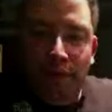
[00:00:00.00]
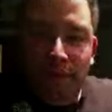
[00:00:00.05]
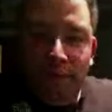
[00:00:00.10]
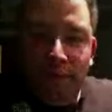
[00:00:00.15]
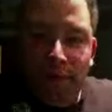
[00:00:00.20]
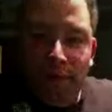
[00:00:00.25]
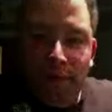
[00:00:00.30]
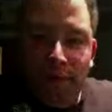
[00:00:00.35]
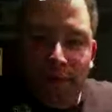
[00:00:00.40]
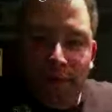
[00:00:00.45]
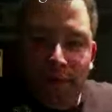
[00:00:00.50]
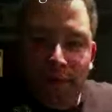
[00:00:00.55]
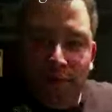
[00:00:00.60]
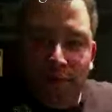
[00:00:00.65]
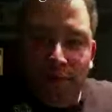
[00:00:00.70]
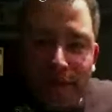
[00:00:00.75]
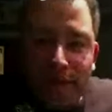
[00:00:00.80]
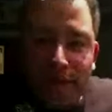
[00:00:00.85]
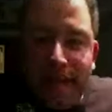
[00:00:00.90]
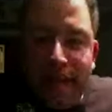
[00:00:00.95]
Don't be
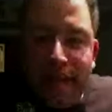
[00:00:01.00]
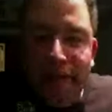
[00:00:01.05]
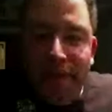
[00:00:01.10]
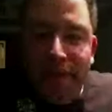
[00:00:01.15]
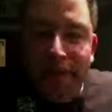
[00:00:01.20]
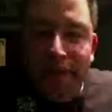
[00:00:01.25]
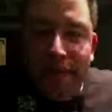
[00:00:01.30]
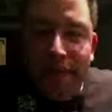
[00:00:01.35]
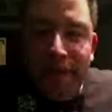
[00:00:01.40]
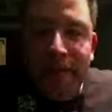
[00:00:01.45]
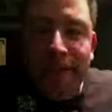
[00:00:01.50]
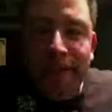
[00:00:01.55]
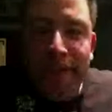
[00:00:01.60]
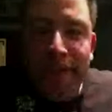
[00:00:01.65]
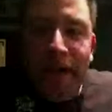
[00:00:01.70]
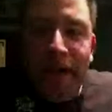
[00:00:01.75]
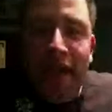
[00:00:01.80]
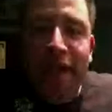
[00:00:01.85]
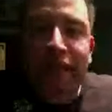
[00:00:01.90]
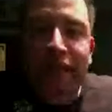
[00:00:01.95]
shy, guys. You guys
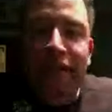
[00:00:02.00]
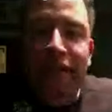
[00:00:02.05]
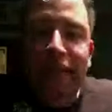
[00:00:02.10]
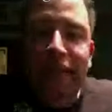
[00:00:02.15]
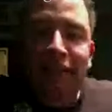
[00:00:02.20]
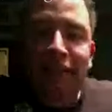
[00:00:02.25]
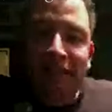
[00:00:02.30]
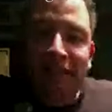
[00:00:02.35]
can talk.